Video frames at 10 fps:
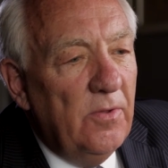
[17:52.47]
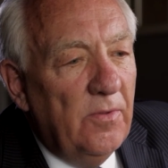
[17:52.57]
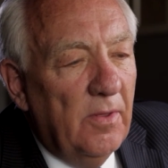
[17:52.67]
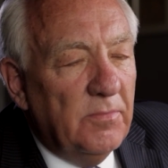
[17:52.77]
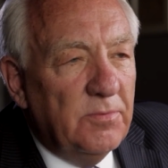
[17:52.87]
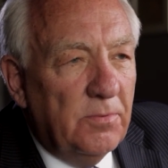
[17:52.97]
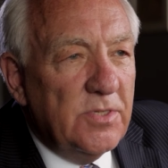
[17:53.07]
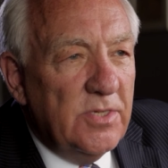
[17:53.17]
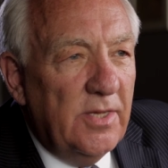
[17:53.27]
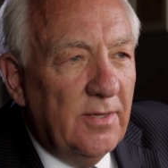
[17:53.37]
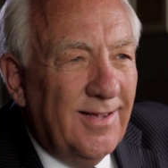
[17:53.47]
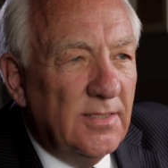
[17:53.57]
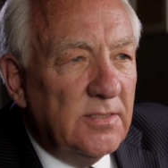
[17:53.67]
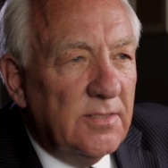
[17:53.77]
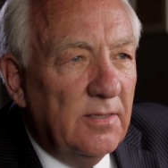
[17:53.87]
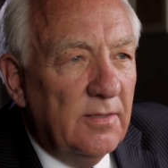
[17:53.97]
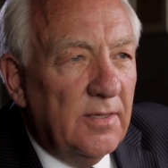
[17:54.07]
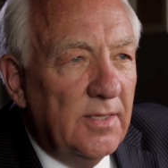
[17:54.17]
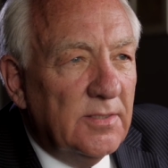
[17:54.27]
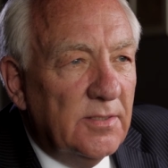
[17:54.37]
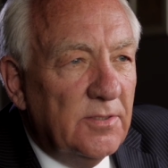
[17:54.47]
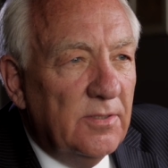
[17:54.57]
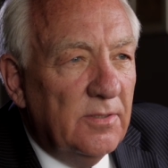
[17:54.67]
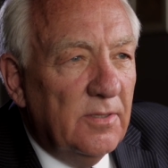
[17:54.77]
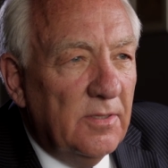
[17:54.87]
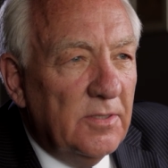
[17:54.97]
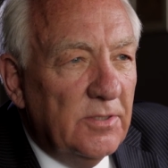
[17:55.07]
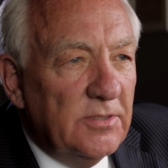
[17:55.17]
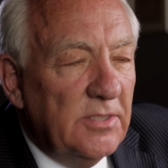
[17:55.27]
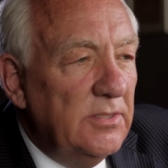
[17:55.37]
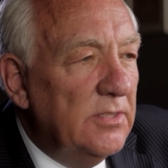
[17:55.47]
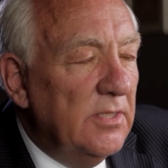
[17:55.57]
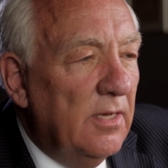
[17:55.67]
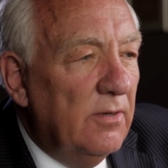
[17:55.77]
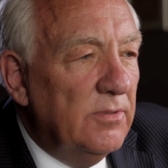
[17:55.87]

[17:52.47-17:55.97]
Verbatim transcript: them to proceed against the, against the, the Tutsis uh,